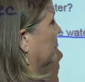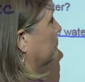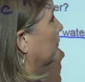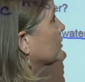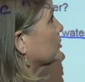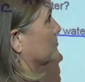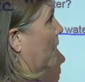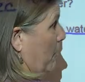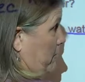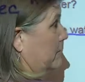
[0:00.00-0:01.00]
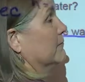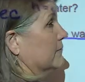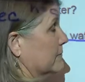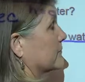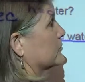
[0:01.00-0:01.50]
much smaller
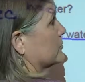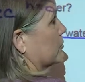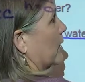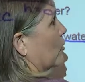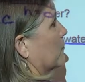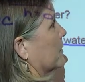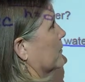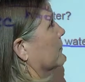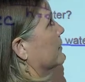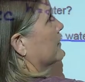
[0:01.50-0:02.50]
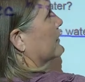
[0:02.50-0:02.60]
trinomial